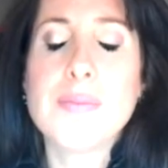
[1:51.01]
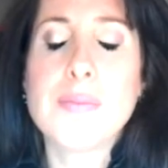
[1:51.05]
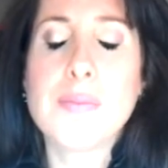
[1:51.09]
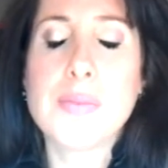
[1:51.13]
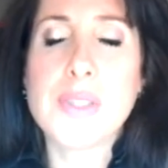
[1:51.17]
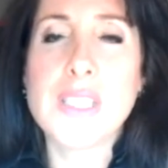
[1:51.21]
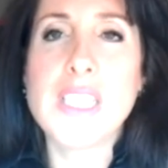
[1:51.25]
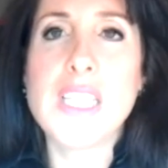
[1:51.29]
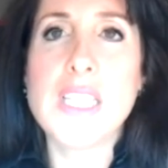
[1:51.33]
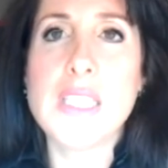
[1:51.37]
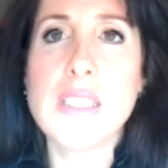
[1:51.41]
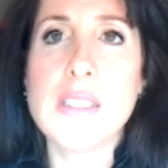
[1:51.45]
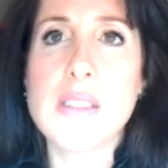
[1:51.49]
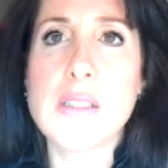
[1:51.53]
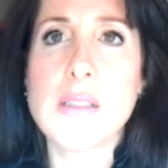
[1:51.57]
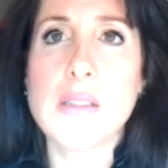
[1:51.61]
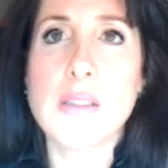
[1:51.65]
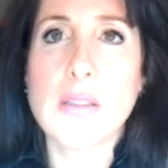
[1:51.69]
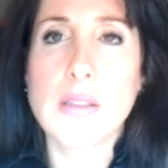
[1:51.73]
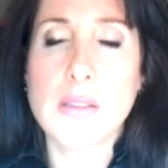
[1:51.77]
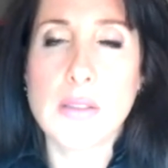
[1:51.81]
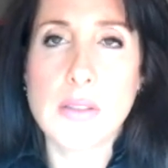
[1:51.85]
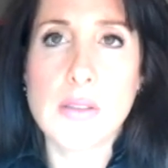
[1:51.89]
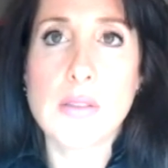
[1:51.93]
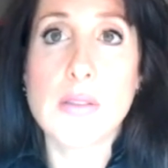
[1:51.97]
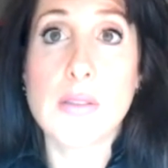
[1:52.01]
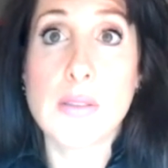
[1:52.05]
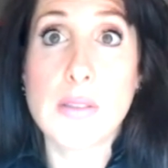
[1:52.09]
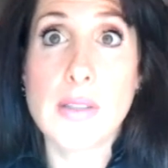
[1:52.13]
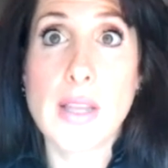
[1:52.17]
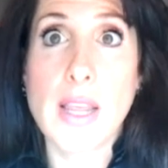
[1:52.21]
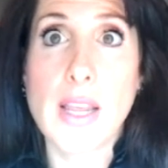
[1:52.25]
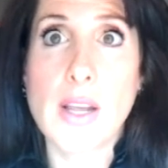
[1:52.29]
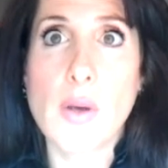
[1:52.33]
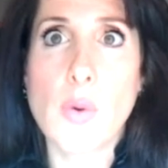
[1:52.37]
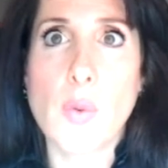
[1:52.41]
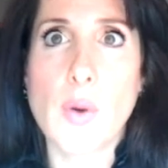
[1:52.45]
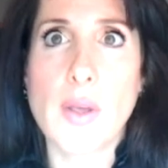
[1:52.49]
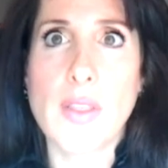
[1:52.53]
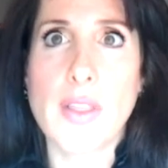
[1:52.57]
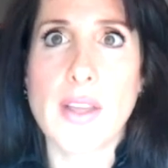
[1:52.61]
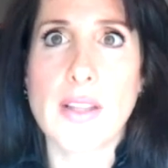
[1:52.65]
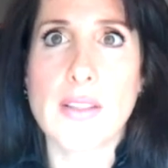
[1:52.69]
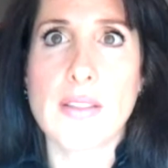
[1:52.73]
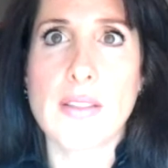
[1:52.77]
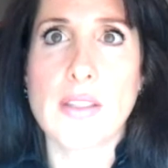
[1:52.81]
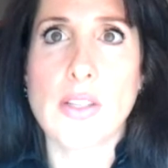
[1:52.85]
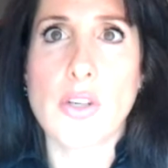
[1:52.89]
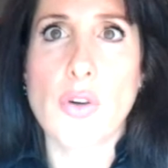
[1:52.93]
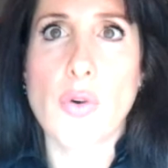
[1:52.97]
Please take away
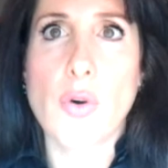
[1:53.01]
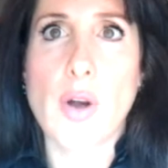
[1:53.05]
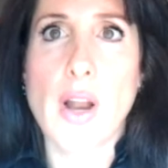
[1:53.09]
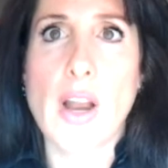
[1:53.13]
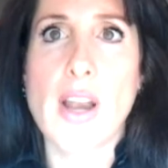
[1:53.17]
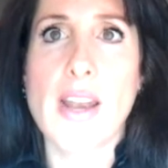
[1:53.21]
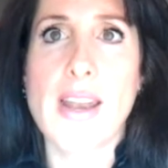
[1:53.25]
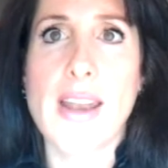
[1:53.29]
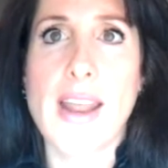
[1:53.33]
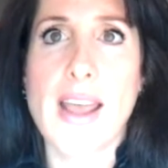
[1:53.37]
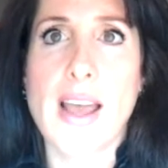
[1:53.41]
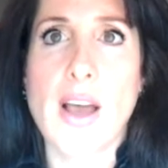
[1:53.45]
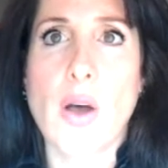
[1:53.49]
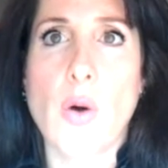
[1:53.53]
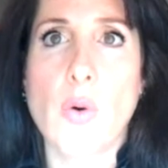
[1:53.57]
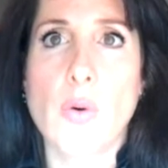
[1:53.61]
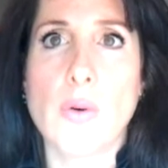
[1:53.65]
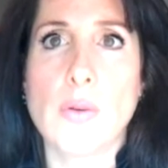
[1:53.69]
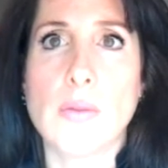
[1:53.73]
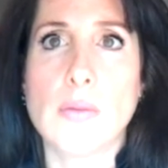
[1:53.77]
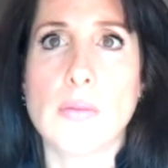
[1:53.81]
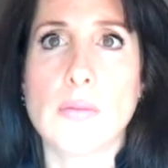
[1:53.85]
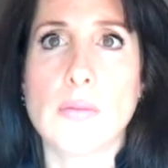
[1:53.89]
that cigarette now.